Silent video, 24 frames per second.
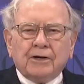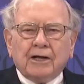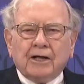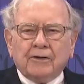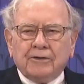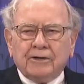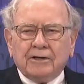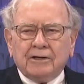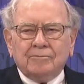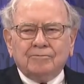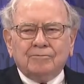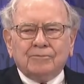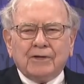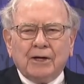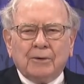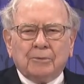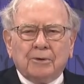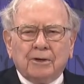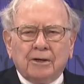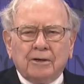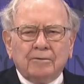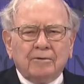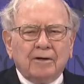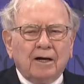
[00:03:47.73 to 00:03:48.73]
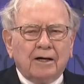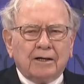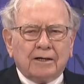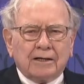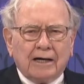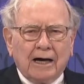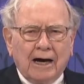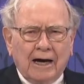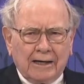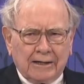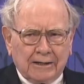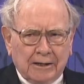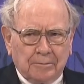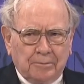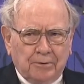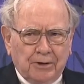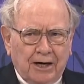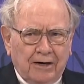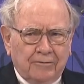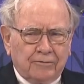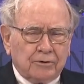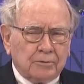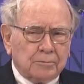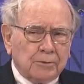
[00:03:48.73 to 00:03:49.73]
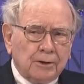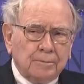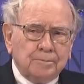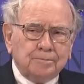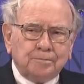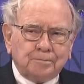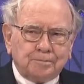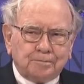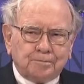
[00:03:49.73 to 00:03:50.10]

Now, they, they were ungodly profitable,